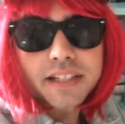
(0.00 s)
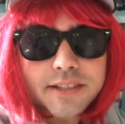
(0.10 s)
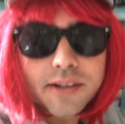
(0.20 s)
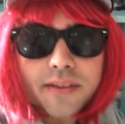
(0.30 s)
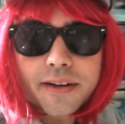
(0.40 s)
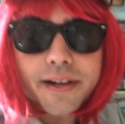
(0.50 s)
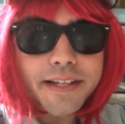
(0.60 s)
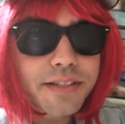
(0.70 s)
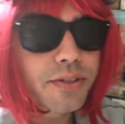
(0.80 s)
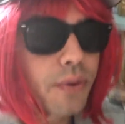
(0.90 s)
all there
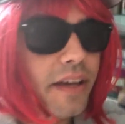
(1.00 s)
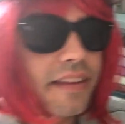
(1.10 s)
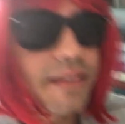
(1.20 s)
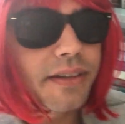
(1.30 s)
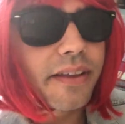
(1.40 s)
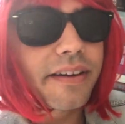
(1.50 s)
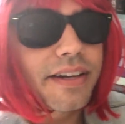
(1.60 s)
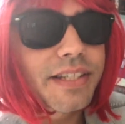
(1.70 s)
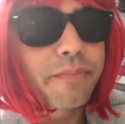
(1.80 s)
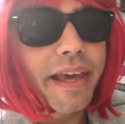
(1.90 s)
is to it. That's all there
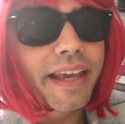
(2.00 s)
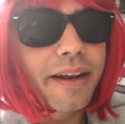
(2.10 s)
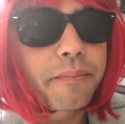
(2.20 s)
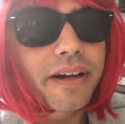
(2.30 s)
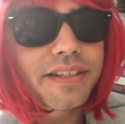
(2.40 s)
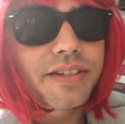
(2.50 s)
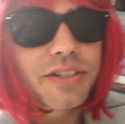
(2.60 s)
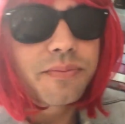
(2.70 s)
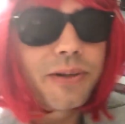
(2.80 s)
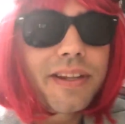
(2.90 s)
is to making a Monster
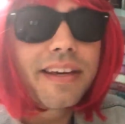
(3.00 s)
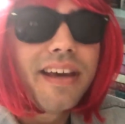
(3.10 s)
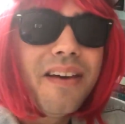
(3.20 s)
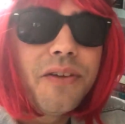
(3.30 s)
smoothie.